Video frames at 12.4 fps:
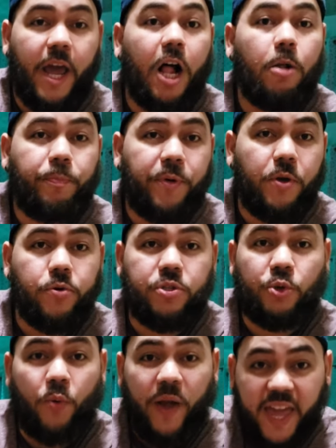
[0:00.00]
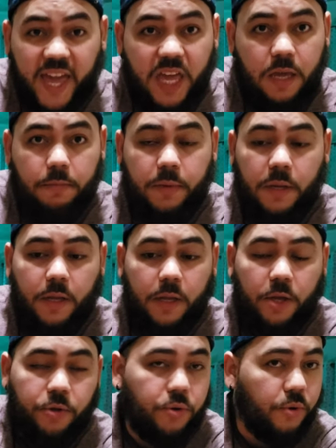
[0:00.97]
help you to aim
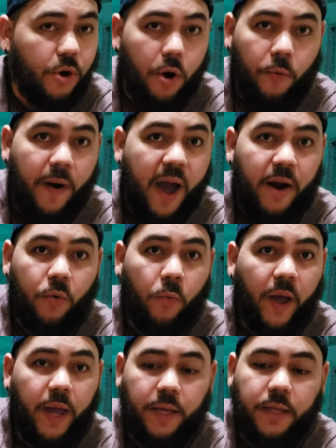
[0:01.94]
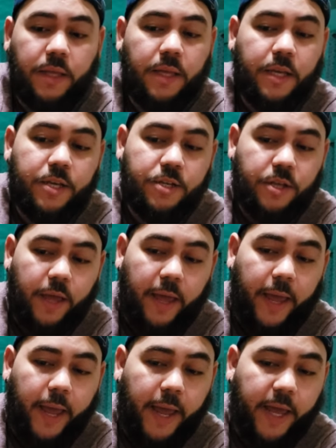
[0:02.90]
you know right away uh,
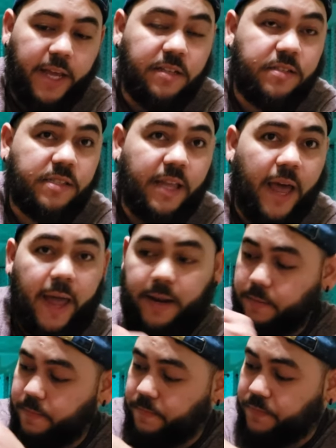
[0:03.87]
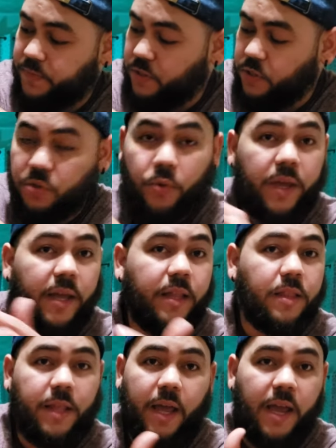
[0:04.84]
instead to
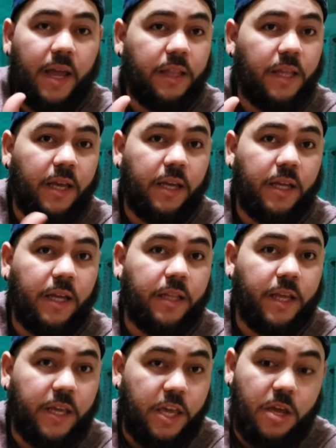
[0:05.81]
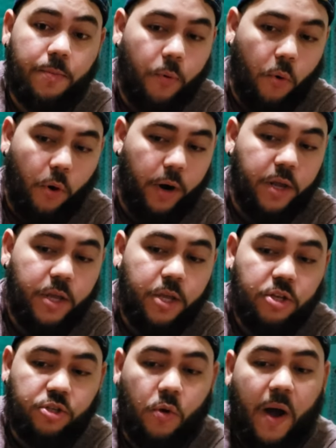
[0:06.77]
hit the, the the keyboard
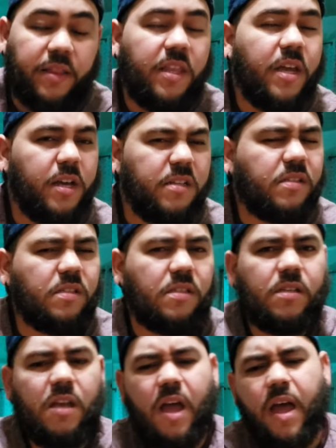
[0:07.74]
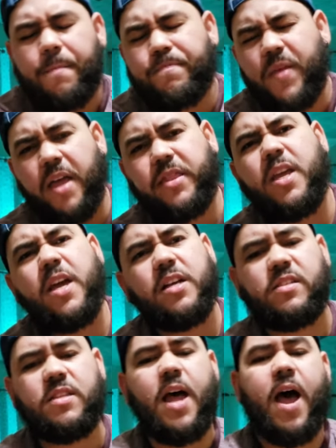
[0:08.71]
so i think it's i think
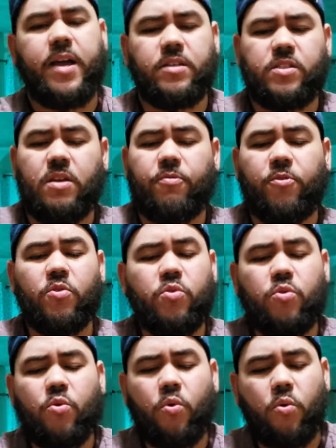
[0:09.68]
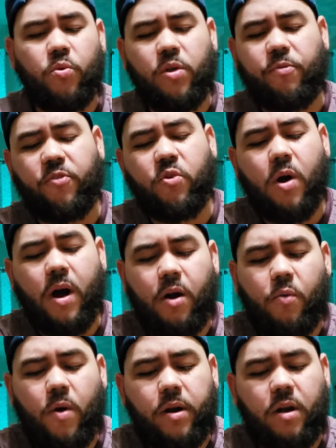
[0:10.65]
it's nice if you if you
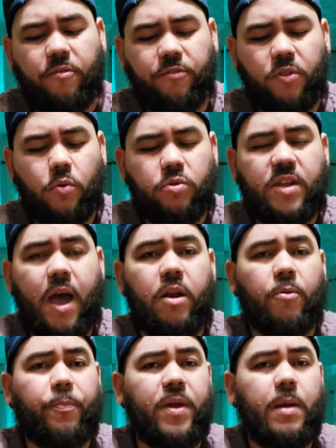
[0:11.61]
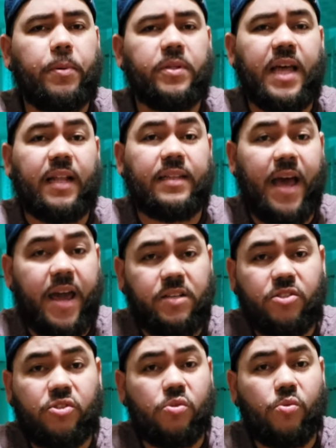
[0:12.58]
are one of those kind of people that
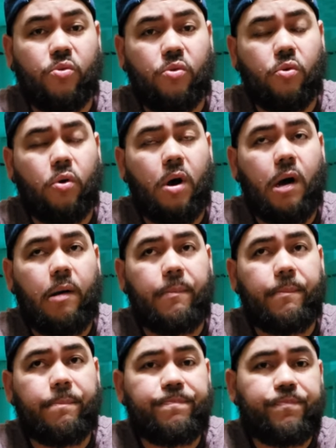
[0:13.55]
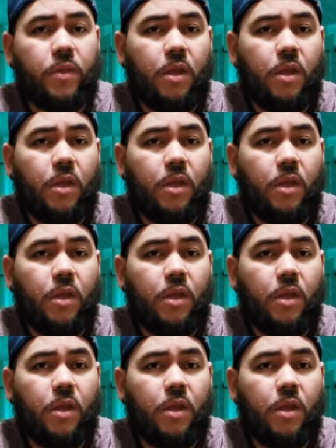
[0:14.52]
likes to um